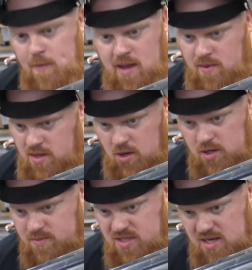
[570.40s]
baby, you know
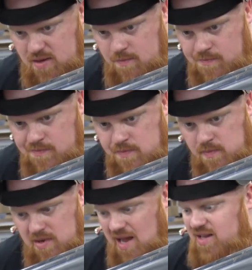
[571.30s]
what I'm saying?
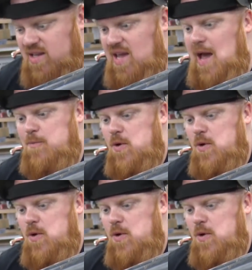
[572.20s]
I could gap